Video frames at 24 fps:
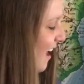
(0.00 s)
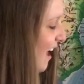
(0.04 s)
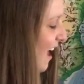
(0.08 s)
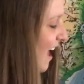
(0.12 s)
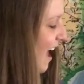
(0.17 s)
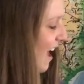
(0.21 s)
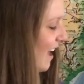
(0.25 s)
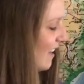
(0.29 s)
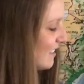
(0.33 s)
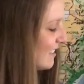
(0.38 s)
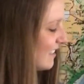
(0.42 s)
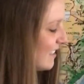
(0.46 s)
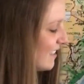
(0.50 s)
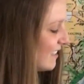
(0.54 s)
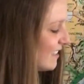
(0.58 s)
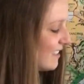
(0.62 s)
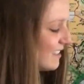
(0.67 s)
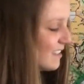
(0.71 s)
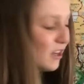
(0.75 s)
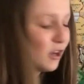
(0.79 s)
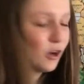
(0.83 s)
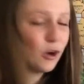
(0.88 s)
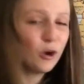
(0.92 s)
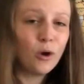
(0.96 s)
as is
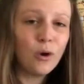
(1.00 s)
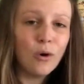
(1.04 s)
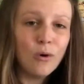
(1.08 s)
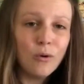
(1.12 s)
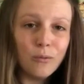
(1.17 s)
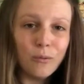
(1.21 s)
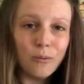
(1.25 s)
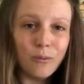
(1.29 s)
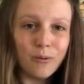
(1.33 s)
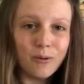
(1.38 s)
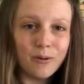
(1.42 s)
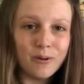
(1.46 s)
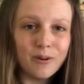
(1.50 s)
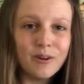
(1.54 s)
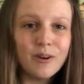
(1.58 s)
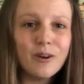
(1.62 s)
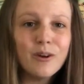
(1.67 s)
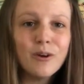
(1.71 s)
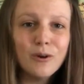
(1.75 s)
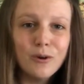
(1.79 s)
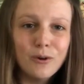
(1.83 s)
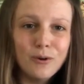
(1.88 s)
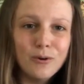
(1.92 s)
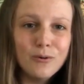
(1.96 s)
who.
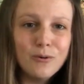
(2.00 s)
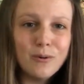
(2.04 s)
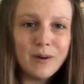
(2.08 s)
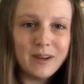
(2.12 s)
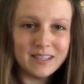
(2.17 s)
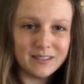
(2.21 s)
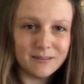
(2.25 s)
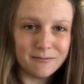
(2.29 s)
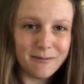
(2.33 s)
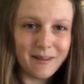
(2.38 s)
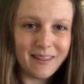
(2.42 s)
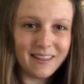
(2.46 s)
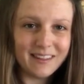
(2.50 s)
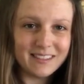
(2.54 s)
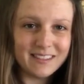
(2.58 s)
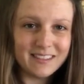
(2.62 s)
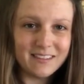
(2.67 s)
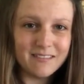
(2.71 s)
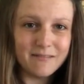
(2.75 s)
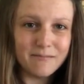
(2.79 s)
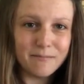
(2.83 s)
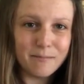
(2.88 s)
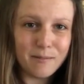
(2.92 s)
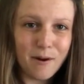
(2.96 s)
Who is a
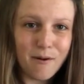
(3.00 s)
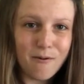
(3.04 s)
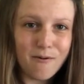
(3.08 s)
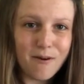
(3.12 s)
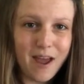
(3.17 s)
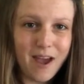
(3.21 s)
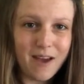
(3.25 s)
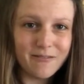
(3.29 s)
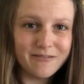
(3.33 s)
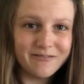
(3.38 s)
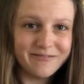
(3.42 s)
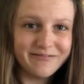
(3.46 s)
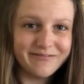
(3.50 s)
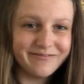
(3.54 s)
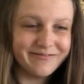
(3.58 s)
relative pronoun.